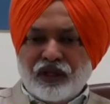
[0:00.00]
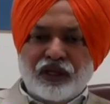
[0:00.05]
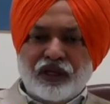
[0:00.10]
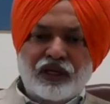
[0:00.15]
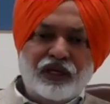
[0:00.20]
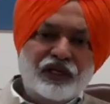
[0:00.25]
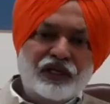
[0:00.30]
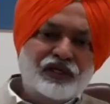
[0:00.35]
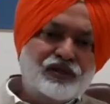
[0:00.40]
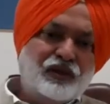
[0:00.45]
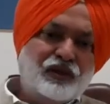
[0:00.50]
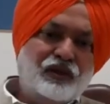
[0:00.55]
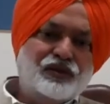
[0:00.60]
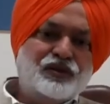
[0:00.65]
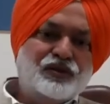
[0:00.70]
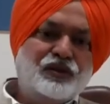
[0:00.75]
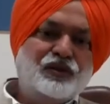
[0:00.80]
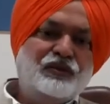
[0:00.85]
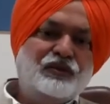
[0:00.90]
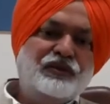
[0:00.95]
It is
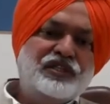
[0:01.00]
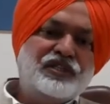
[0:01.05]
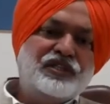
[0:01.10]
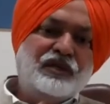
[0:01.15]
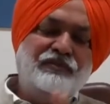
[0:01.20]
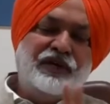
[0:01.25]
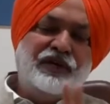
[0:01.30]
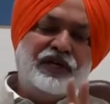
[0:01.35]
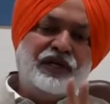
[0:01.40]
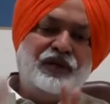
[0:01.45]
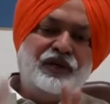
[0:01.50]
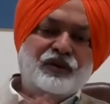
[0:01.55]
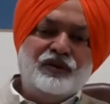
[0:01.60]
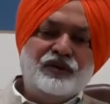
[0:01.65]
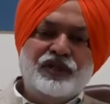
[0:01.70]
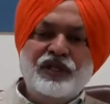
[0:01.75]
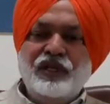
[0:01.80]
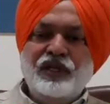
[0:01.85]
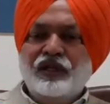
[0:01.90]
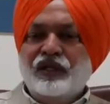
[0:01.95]
also to be submitted to
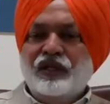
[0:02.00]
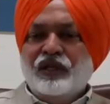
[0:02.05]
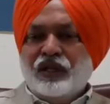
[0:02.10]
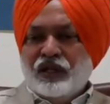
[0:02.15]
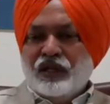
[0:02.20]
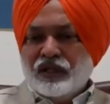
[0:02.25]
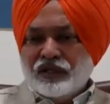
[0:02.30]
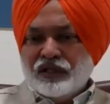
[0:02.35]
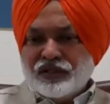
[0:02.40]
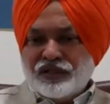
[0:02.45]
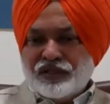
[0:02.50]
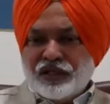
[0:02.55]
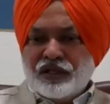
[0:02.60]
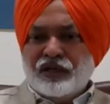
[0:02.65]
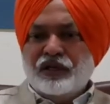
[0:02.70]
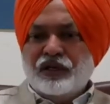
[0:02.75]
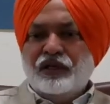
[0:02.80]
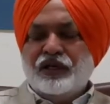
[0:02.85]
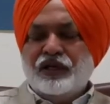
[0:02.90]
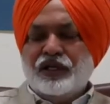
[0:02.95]
the
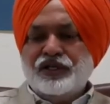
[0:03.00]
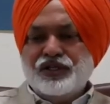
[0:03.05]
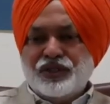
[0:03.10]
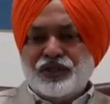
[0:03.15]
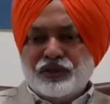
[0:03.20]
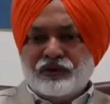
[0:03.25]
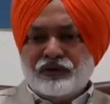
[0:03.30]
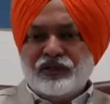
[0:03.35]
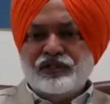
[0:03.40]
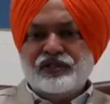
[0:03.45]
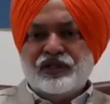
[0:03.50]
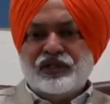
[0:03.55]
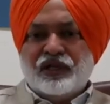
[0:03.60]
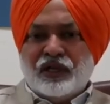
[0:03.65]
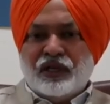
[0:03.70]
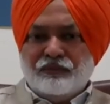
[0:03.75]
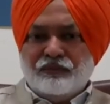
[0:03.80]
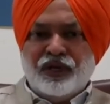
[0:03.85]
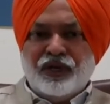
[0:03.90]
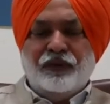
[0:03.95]
general insurance
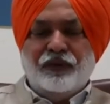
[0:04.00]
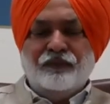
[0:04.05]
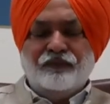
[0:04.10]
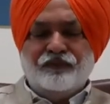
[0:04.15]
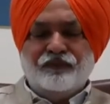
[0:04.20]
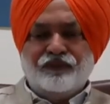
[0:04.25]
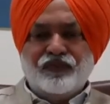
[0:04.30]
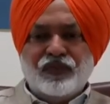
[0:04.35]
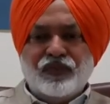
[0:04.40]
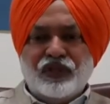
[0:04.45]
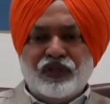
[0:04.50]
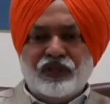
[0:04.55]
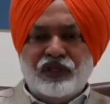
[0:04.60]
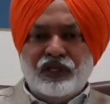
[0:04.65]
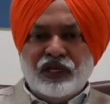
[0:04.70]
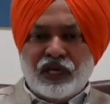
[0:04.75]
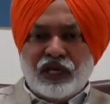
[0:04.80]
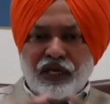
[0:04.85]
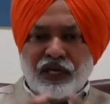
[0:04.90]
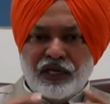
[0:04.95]
company.
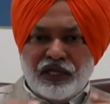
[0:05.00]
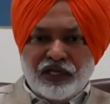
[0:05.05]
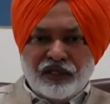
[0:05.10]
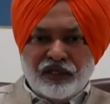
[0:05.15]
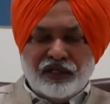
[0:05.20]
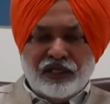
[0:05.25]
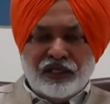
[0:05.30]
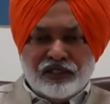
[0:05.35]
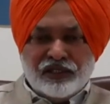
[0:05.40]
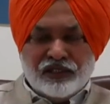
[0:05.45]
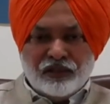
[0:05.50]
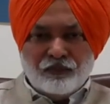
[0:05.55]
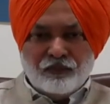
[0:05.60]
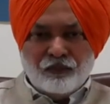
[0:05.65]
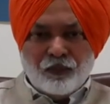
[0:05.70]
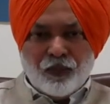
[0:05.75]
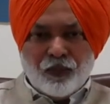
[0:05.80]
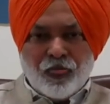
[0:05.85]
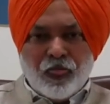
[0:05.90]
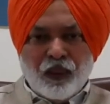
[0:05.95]
The idea is
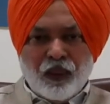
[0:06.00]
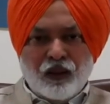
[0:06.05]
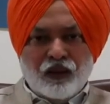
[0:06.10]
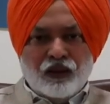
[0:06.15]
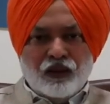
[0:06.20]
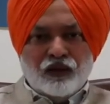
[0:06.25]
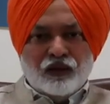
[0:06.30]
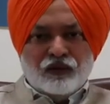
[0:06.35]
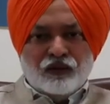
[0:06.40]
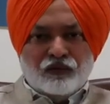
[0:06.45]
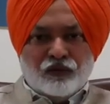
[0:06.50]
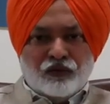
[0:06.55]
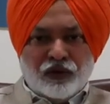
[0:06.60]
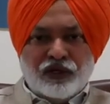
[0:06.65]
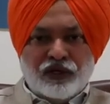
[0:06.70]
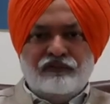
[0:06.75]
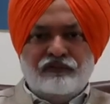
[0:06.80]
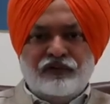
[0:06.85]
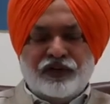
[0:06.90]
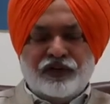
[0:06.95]

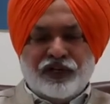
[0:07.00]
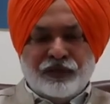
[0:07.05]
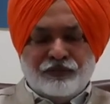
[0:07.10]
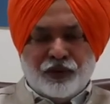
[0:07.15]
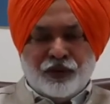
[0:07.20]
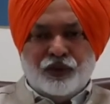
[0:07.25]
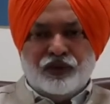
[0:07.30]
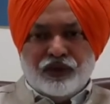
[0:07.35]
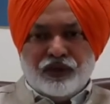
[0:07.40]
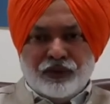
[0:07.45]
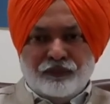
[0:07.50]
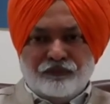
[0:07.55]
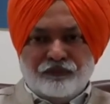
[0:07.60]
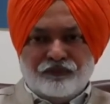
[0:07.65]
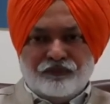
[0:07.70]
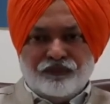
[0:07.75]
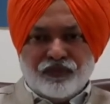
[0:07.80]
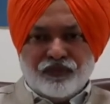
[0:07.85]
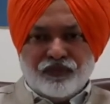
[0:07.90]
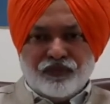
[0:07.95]
whatever report
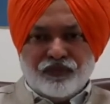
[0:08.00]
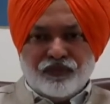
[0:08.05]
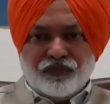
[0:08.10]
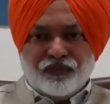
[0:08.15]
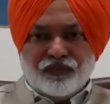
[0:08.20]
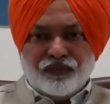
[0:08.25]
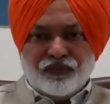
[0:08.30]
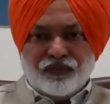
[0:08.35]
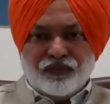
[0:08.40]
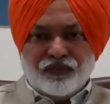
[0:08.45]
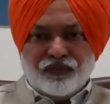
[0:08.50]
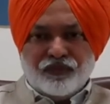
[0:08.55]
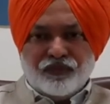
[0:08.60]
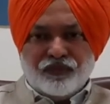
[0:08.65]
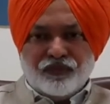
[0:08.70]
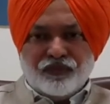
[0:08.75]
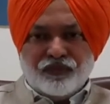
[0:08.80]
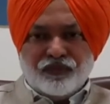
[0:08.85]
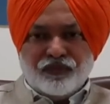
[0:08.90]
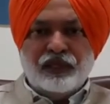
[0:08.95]
the police
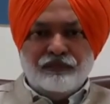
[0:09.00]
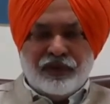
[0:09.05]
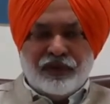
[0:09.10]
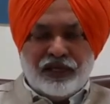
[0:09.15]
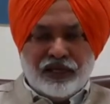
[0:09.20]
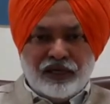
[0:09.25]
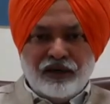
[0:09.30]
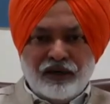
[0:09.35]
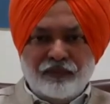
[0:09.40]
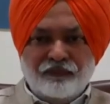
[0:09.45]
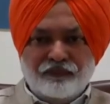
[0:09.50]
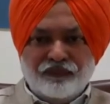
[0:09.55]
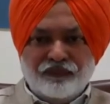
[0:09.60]
has submitted